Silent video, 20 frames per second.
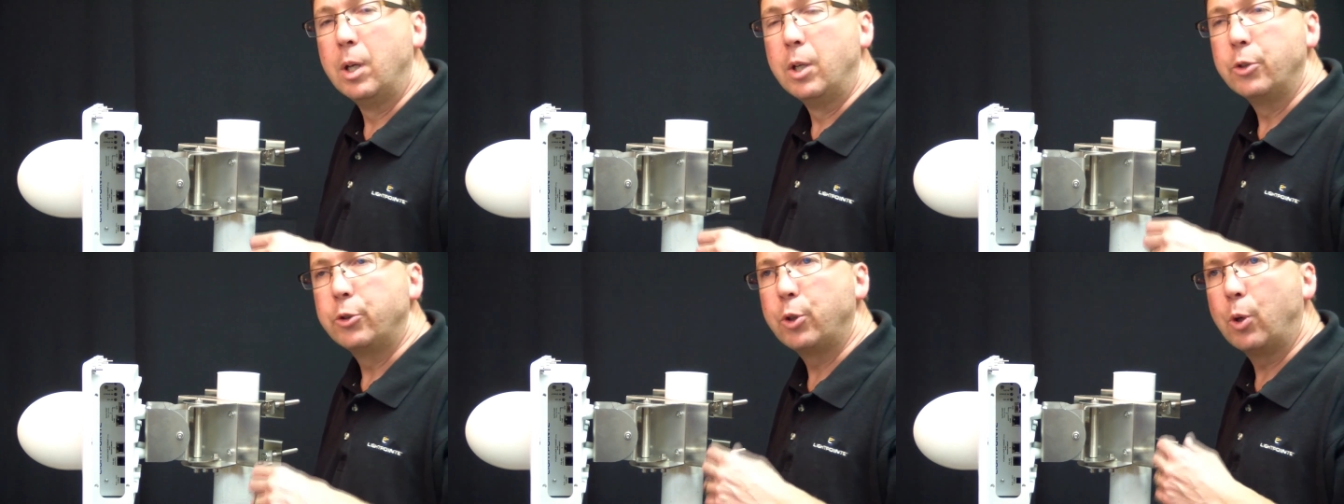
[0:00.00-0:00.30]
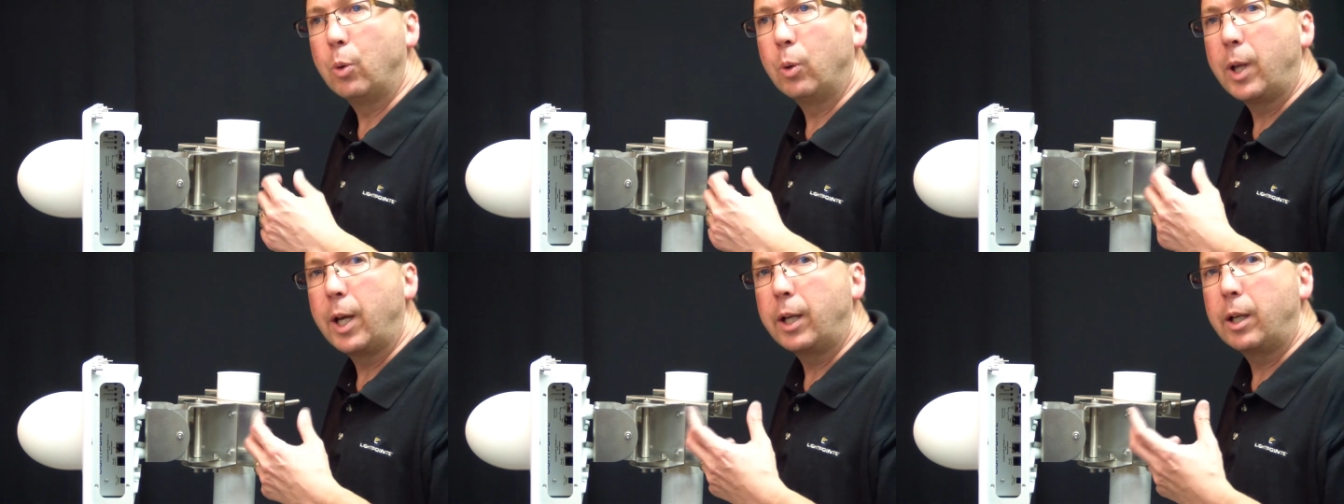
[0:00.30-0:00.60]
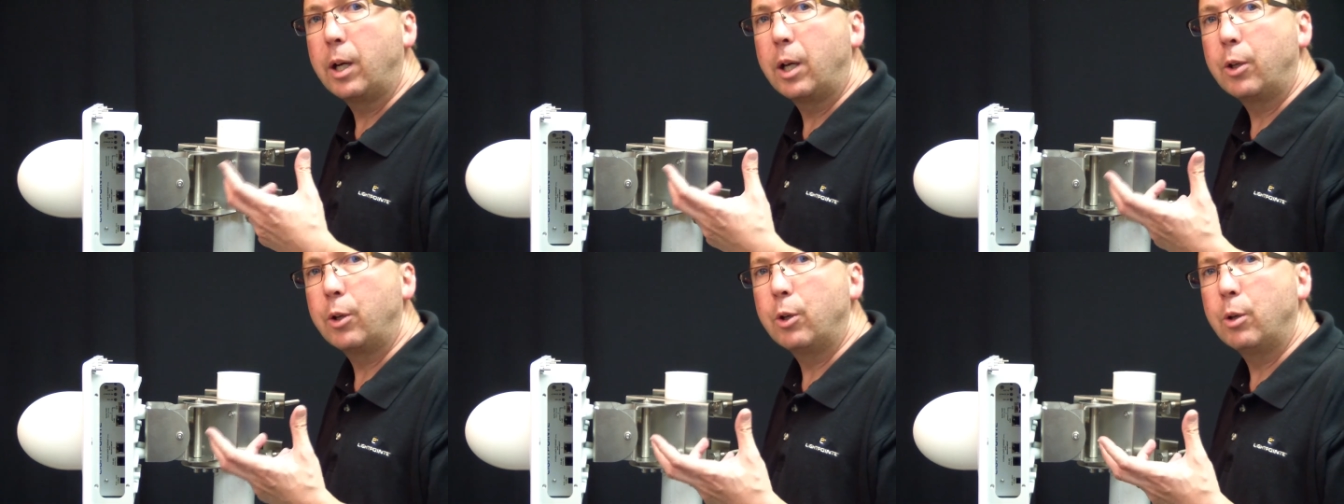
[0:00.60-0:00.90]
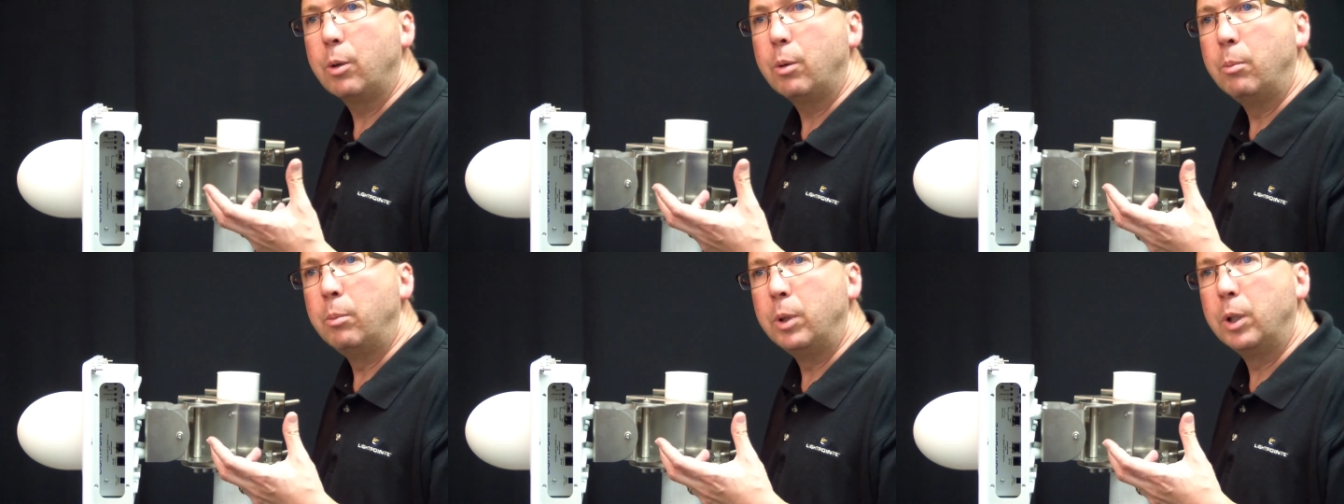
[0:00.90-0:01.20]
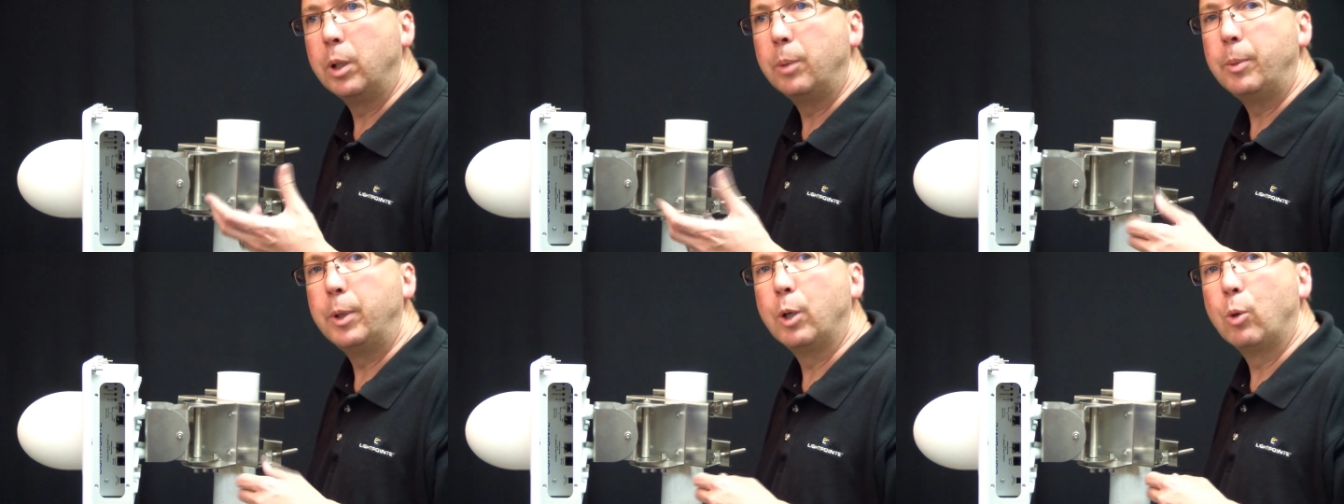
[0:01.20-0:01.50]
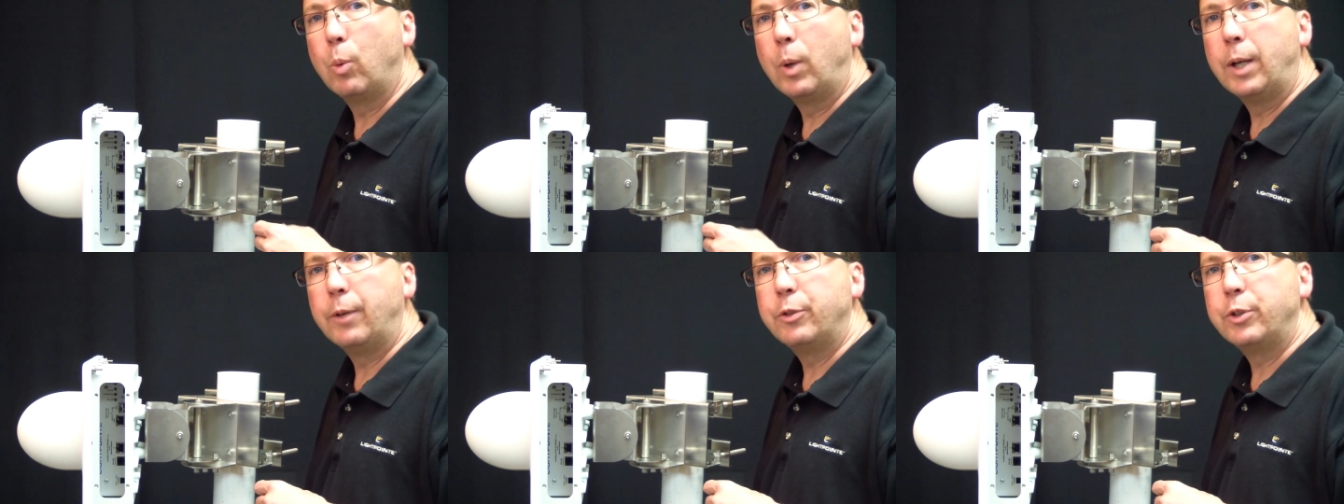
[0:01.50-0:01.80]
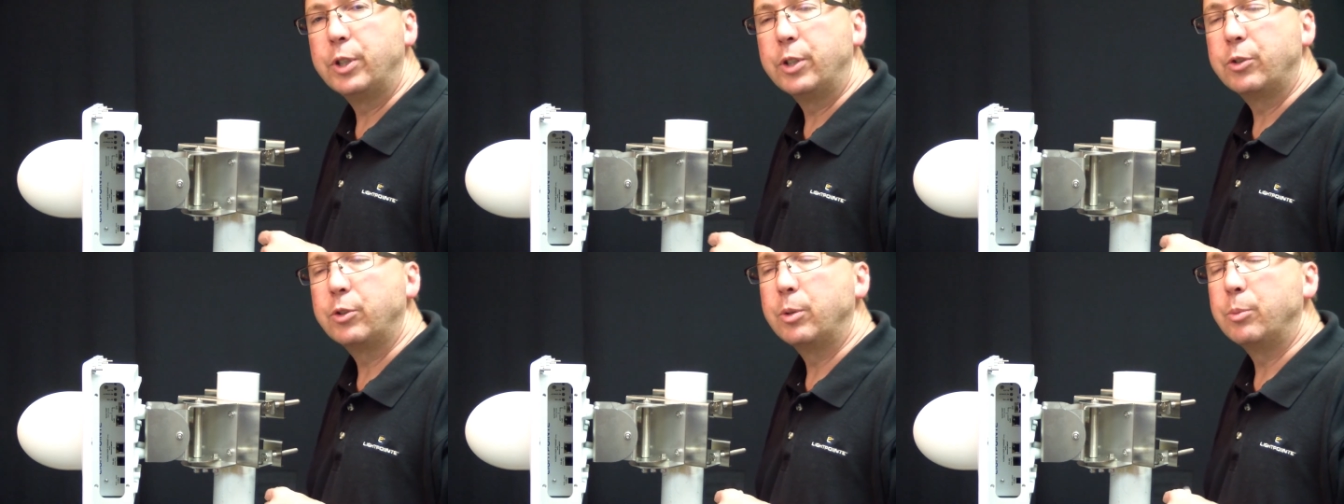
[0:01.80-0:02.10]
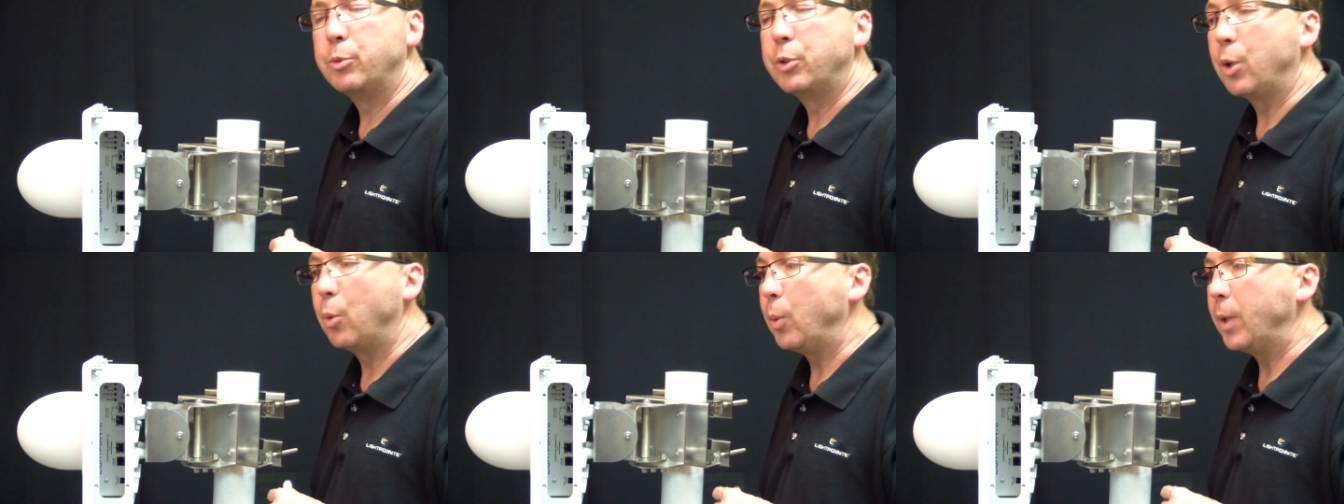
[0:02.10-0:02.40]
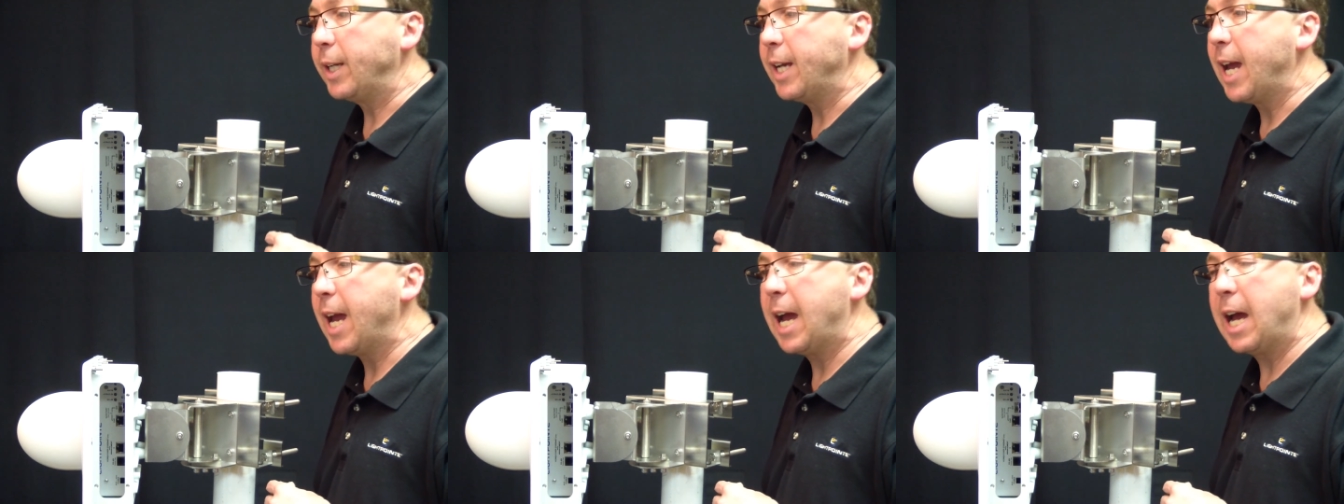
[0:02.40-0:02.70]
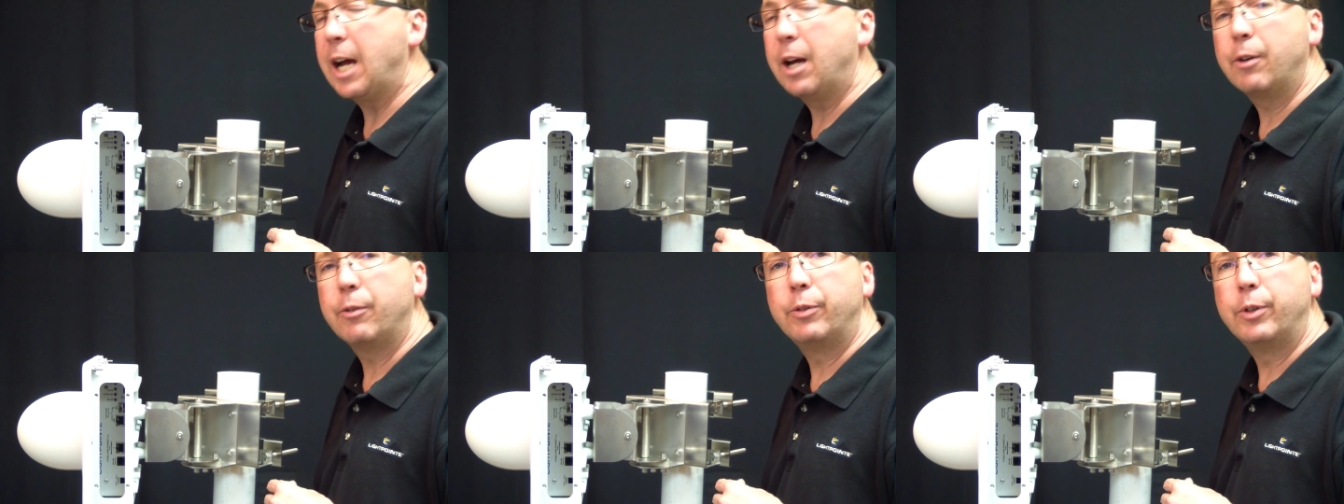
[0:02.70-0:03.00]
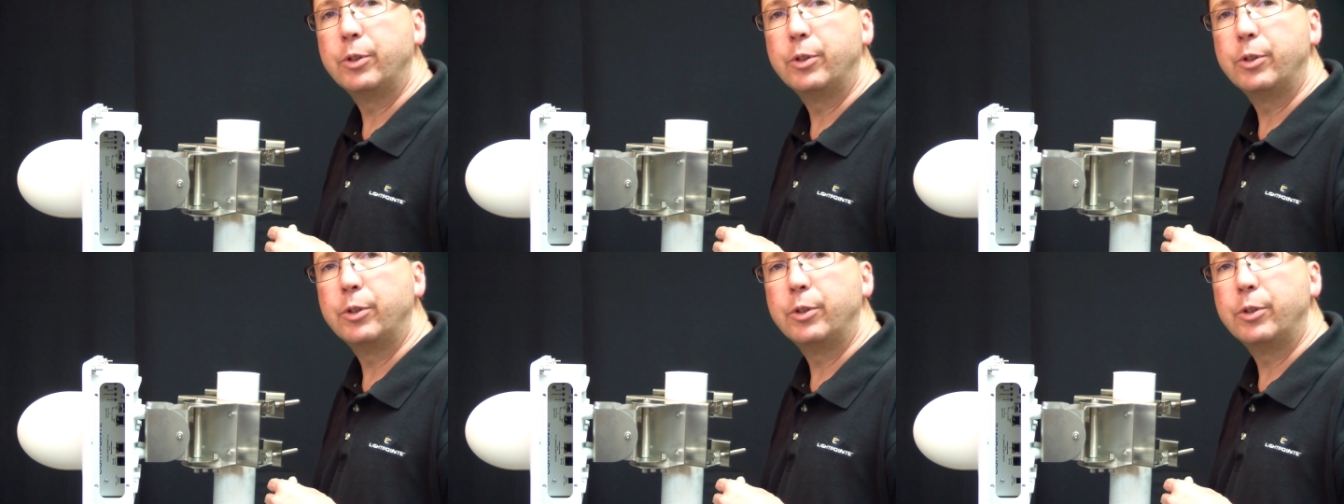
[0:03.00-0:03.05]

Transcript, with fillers: So like other millimeter wave systems that we have,